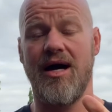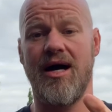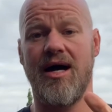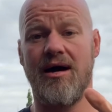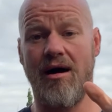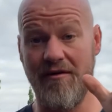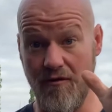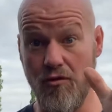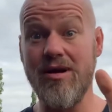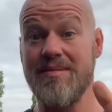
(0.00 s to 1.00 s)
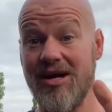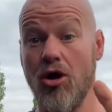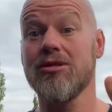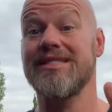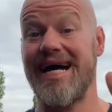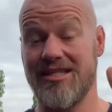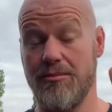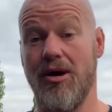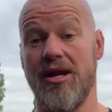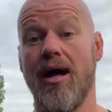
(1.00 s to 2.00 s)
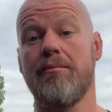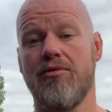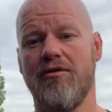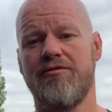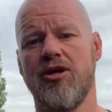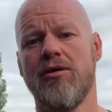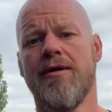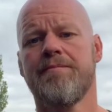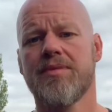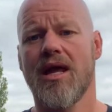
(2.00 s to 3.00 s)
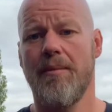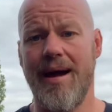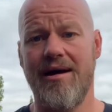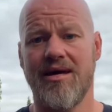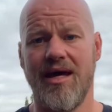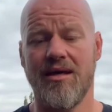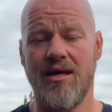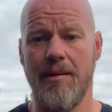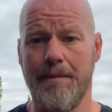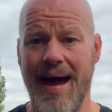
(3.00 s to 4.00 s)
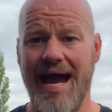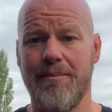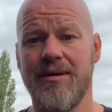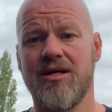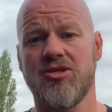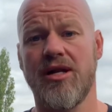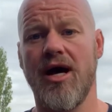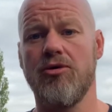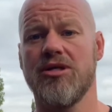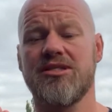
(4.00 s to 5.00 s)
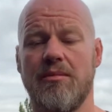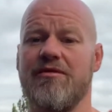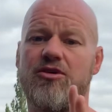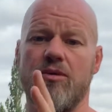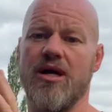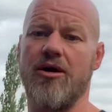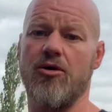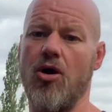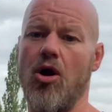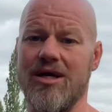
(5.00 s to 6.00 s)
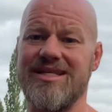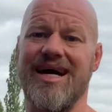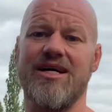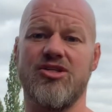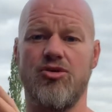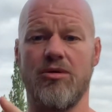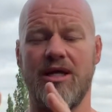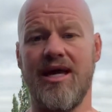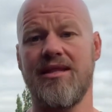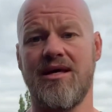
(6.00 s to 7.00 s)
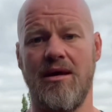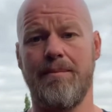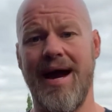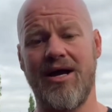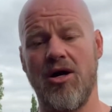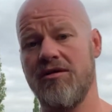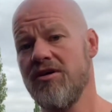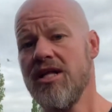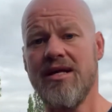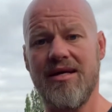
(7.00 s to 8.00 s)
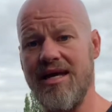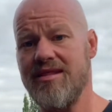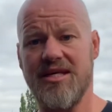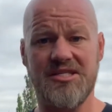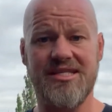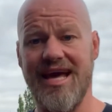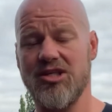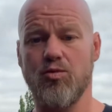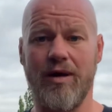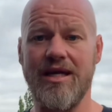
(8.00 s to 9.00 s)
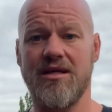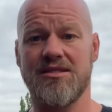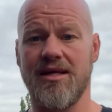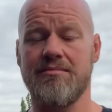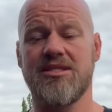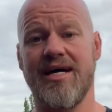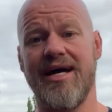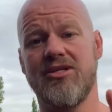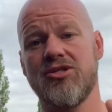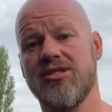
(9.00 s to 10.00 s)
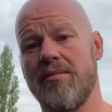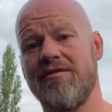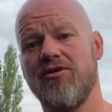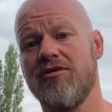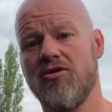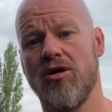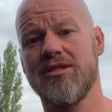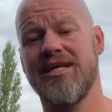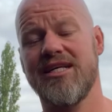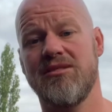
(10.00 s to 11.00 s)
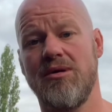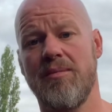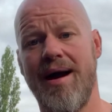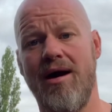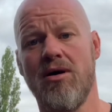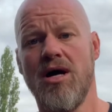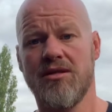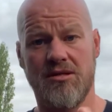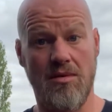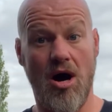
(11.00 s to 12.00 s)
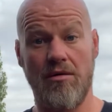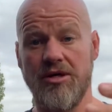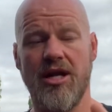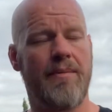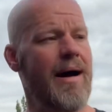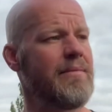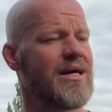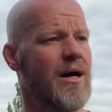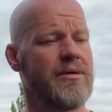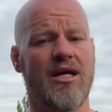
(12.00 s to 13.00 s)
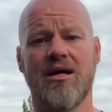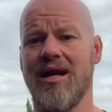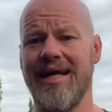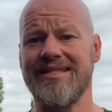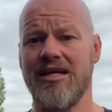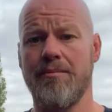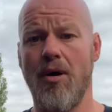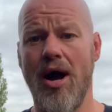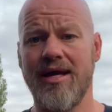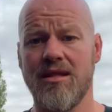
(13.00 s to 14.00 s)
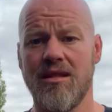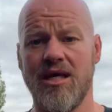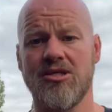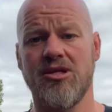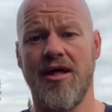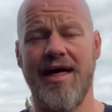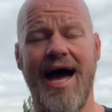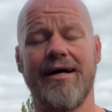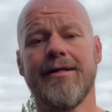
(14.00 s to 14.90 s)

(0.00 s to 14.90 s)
I've already been contacted by a number of you about getting kit back, because I know that some of you are going on holiday, so you're going to get the kit back kind of in this next week at some stage. And some of you have contacted me about Tamara, you know, about me coming and collecting a bike and things like that,